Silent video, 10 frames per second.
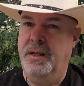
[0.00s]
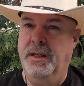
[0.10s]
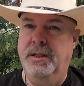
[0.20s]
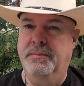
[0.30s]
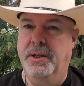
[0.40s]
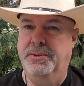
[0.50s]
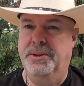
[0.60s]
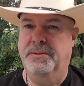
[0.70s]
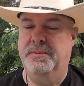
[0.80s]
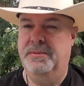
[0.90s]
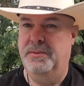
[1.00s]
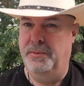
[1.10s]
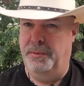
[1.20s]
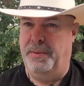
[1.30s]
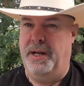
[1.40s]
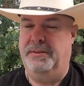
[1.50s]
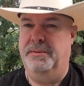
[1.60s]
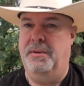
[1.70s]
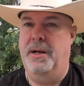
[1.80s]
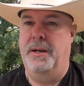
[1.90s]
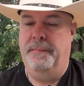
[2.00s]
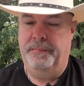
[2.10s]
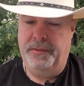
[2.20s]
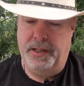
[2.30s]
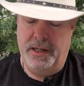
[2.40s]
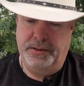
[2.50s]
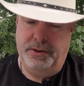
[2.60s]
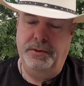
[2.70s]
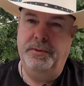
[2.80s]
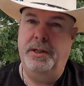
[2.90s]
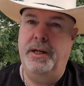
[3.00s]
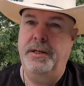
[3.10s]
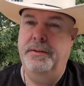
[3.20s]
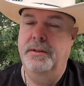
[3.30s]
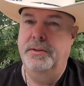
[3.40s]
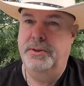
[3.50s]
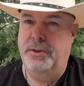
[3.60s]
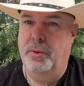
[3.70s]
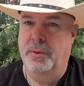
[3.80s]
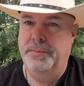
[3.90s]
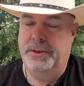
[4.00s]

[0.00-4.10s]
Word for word: and Devotion with Pastor Mike. Today is June 8th, storm